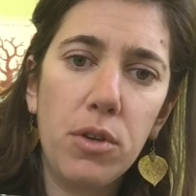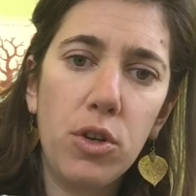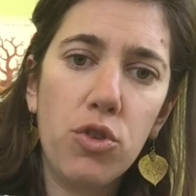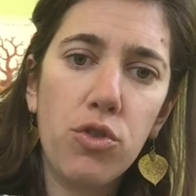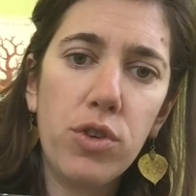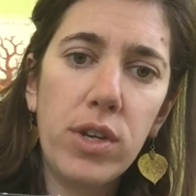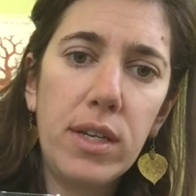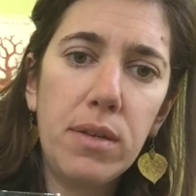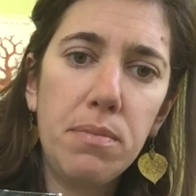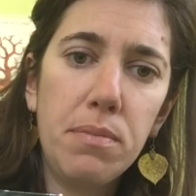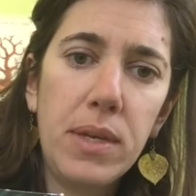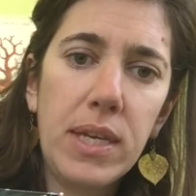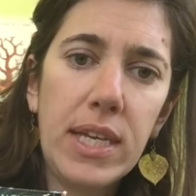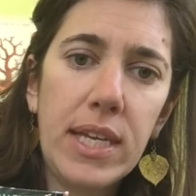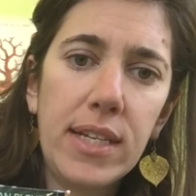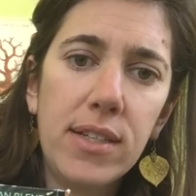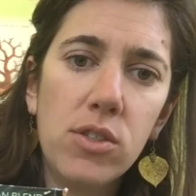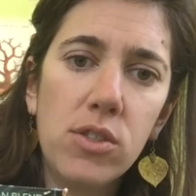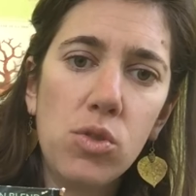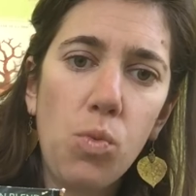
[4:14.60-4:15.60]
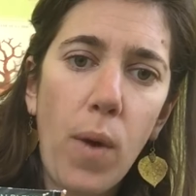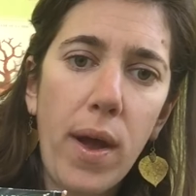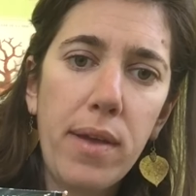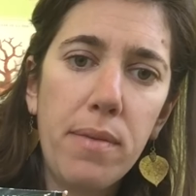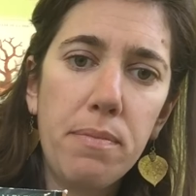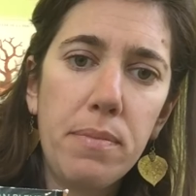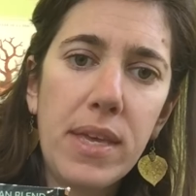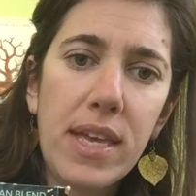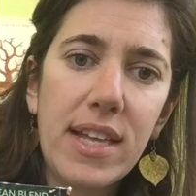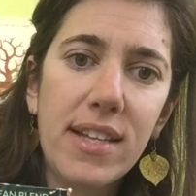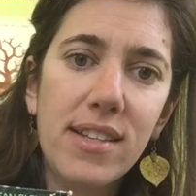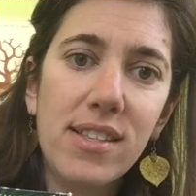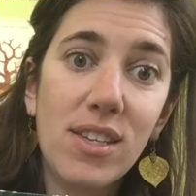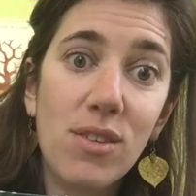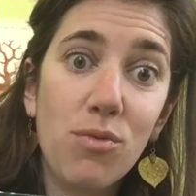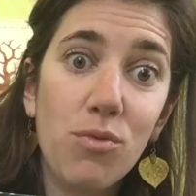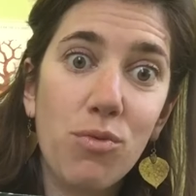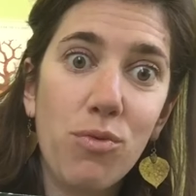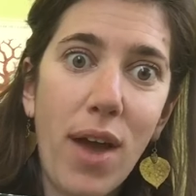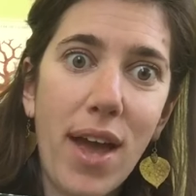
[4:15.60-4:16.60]
green beans, white beans,
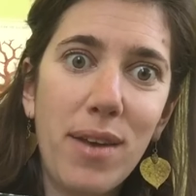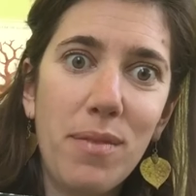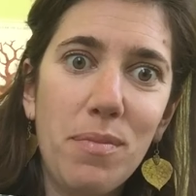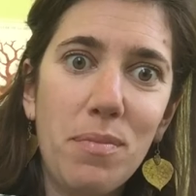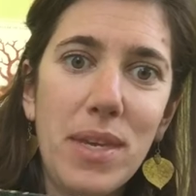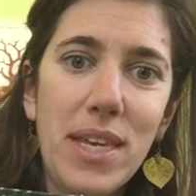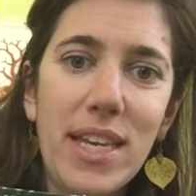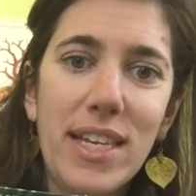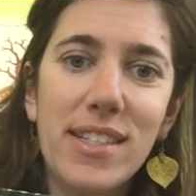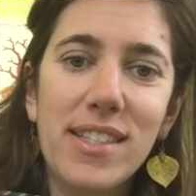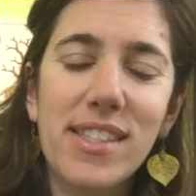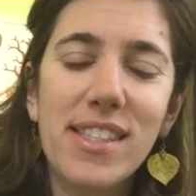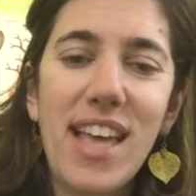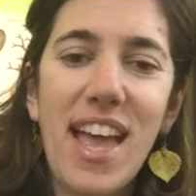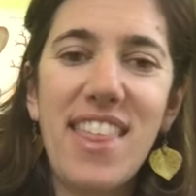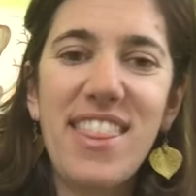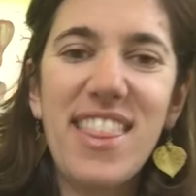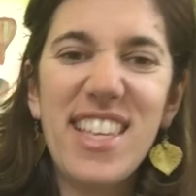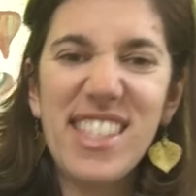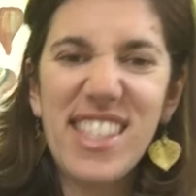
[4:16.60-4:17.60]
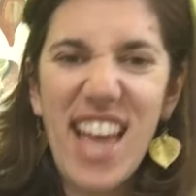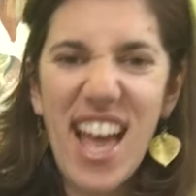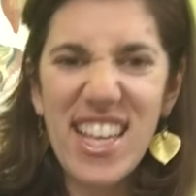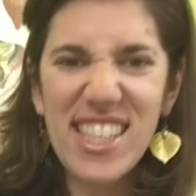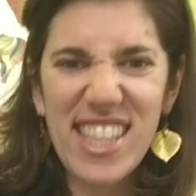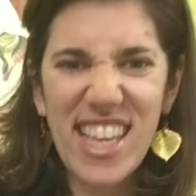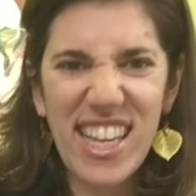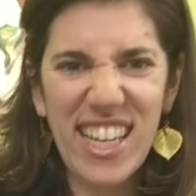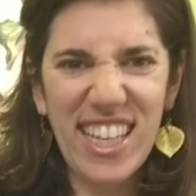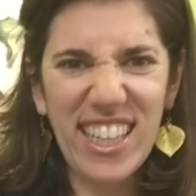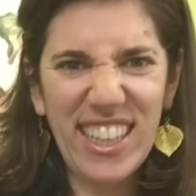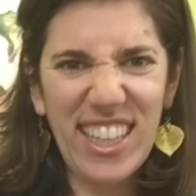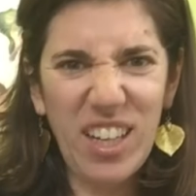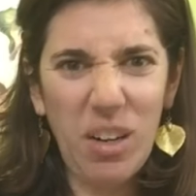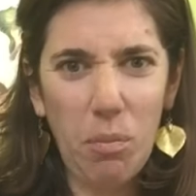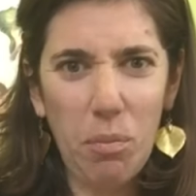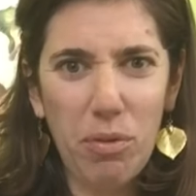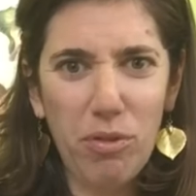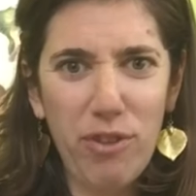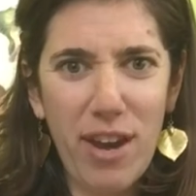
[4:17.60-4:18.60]
and red beans. And this has like a
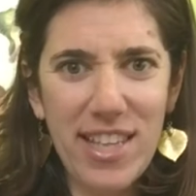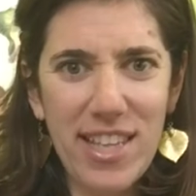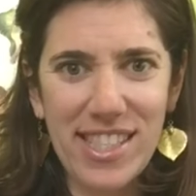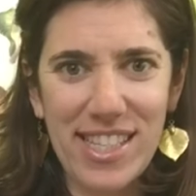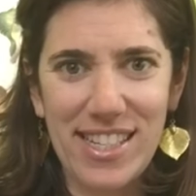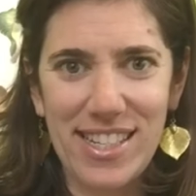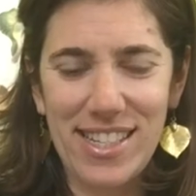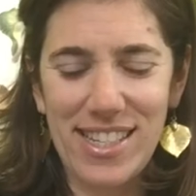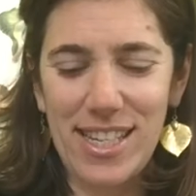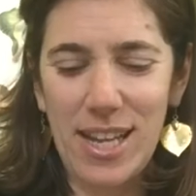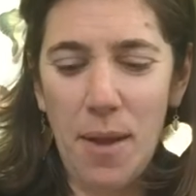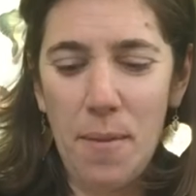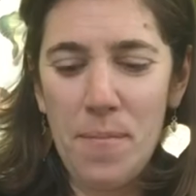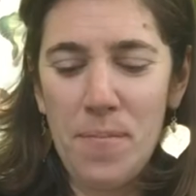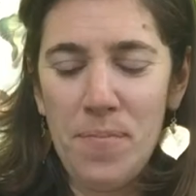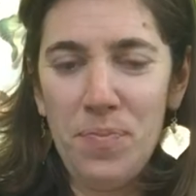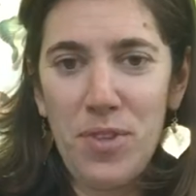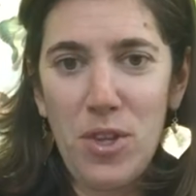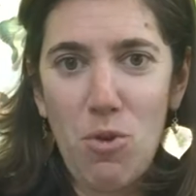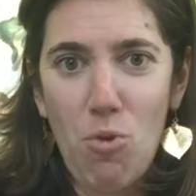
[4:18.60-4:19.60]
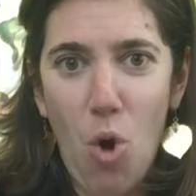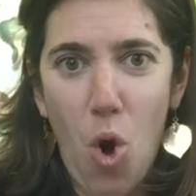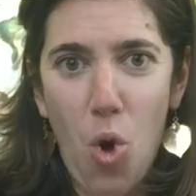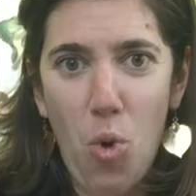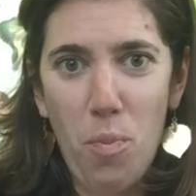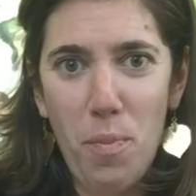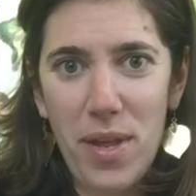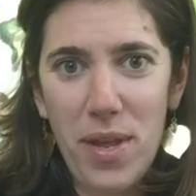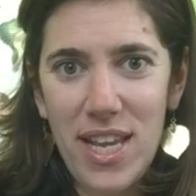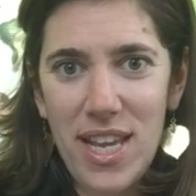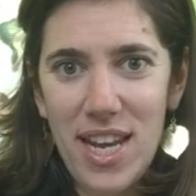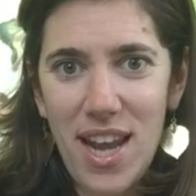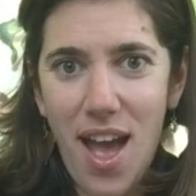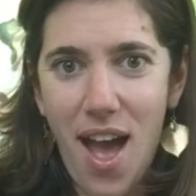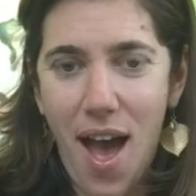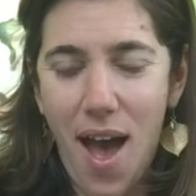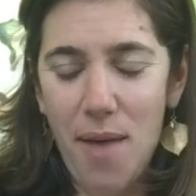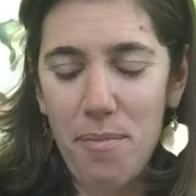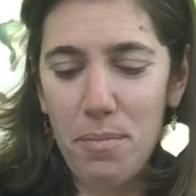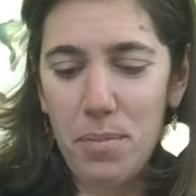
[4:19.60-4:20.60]
little present. You open it
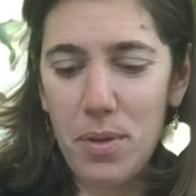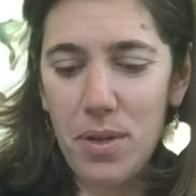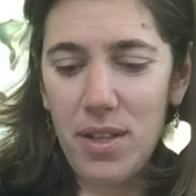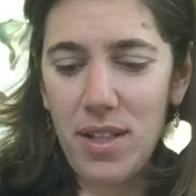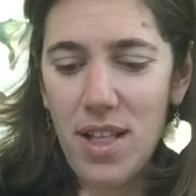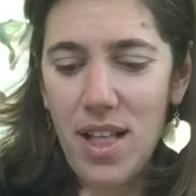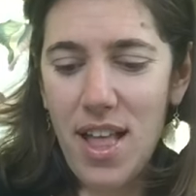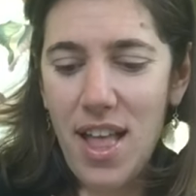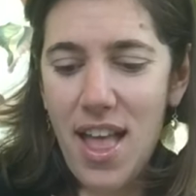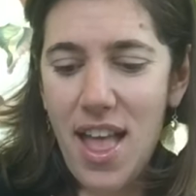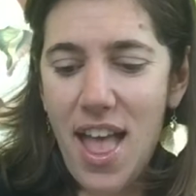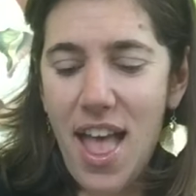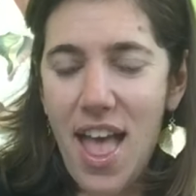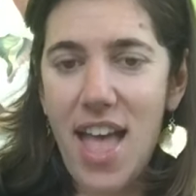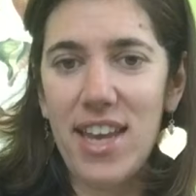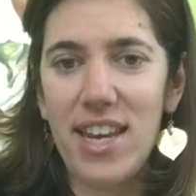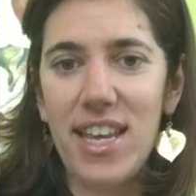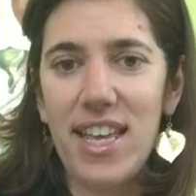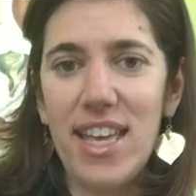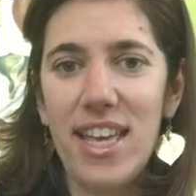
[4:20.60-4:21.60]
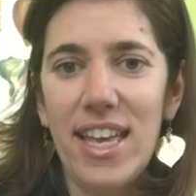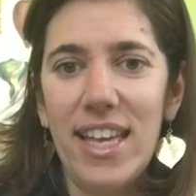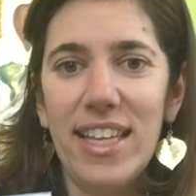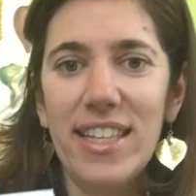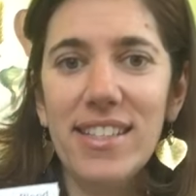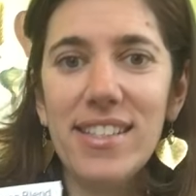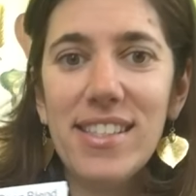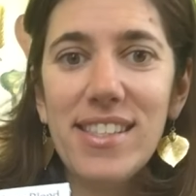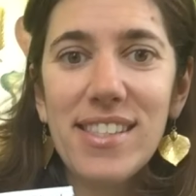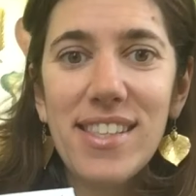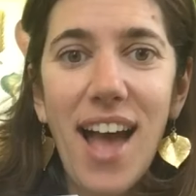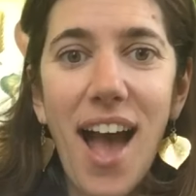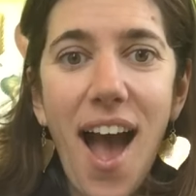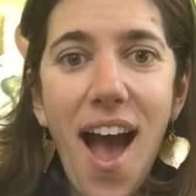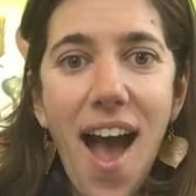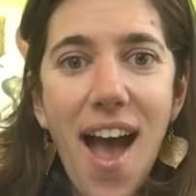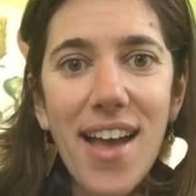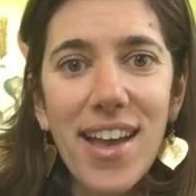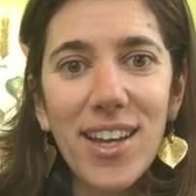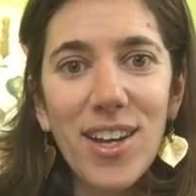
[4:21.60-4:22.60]
up, and
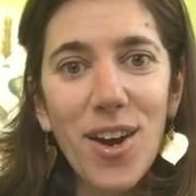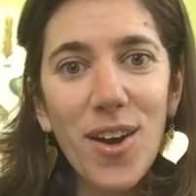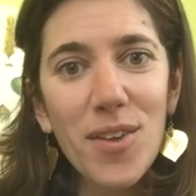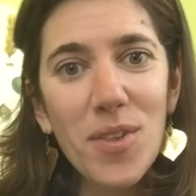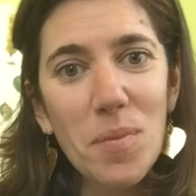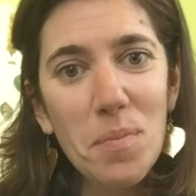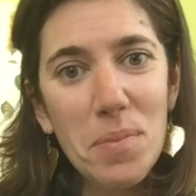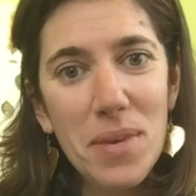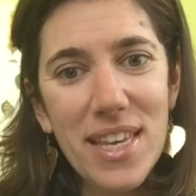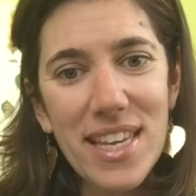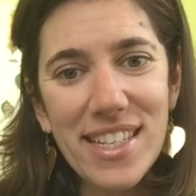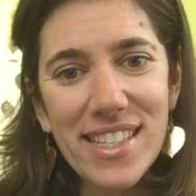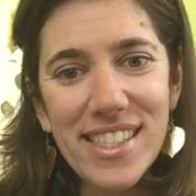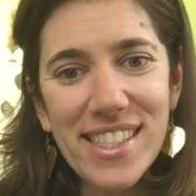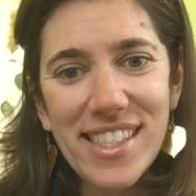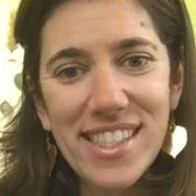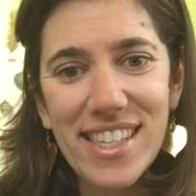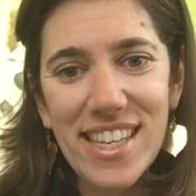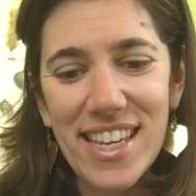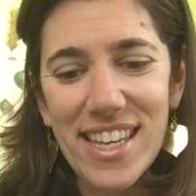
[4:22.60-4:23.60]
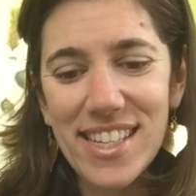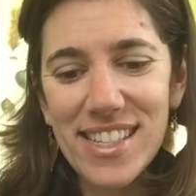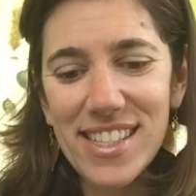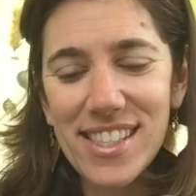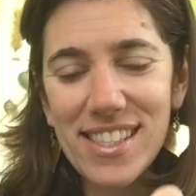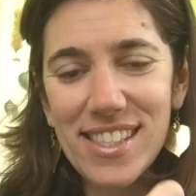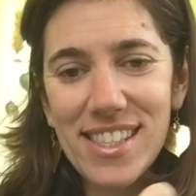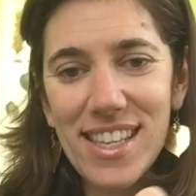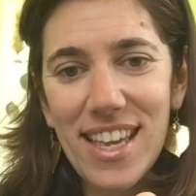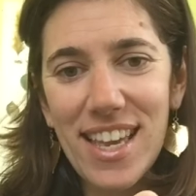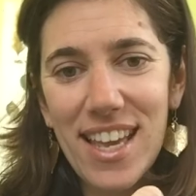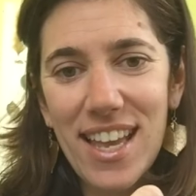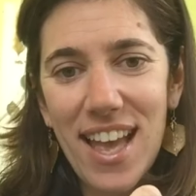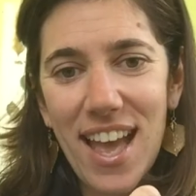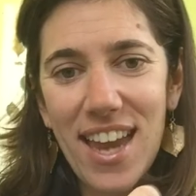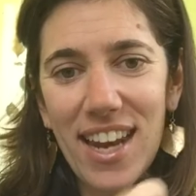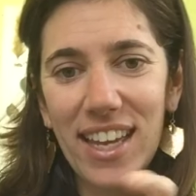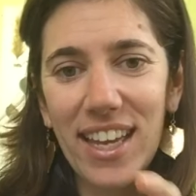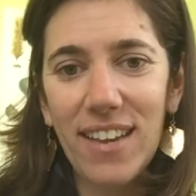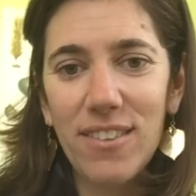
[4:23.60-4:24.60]
inside are the bean seeds, see?
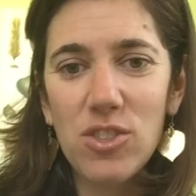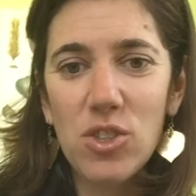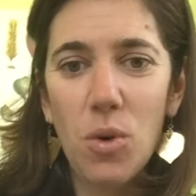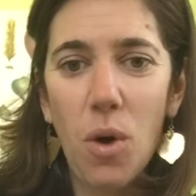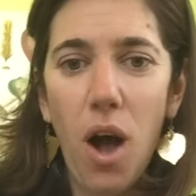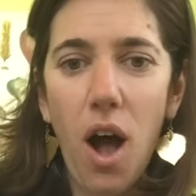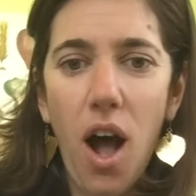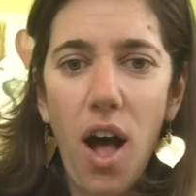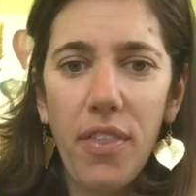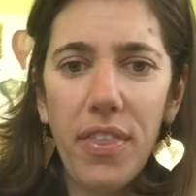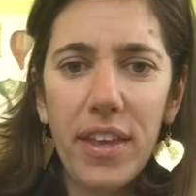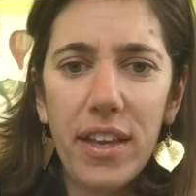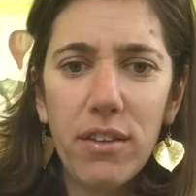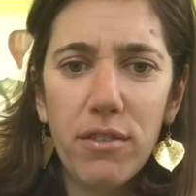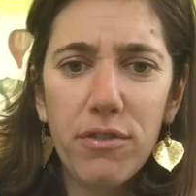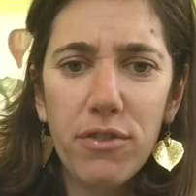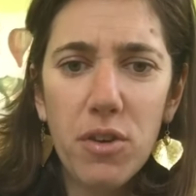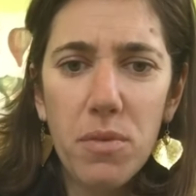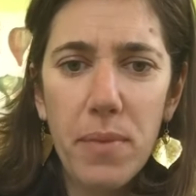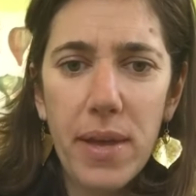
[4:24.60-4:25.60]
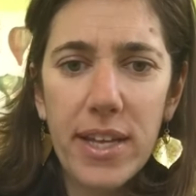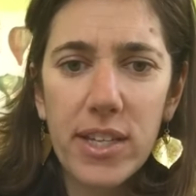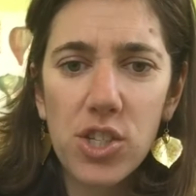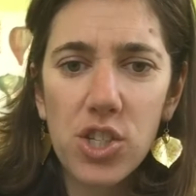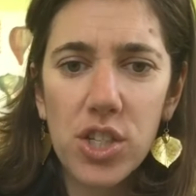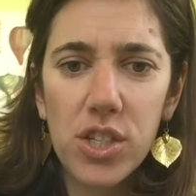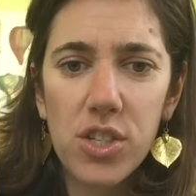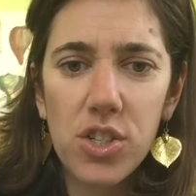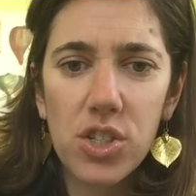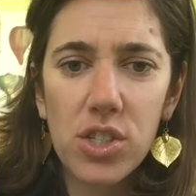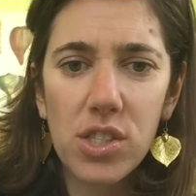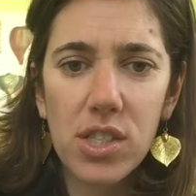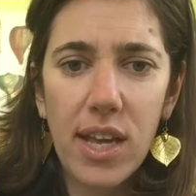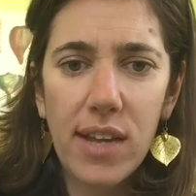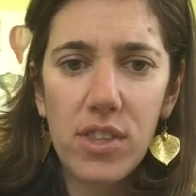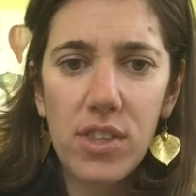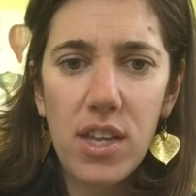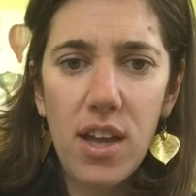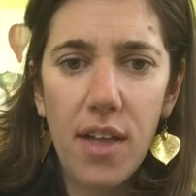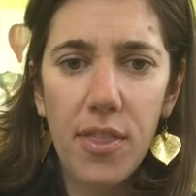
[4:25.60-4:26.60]
And it gives you all the information, just
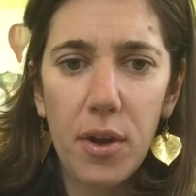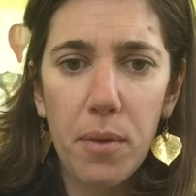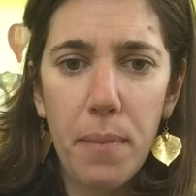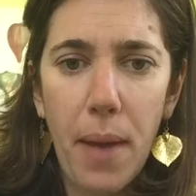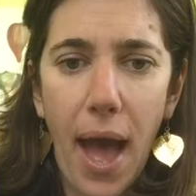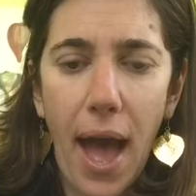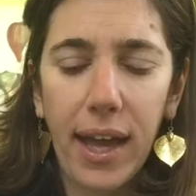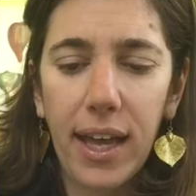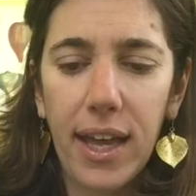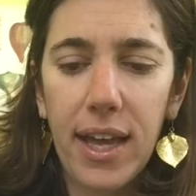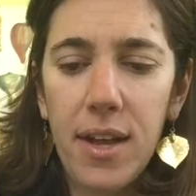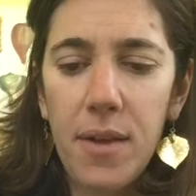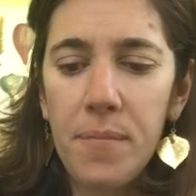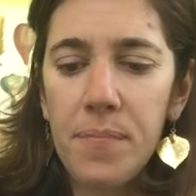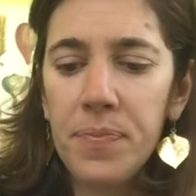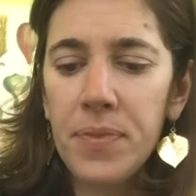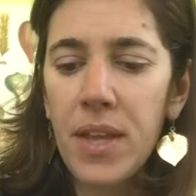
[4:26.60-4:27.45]
like the other packet.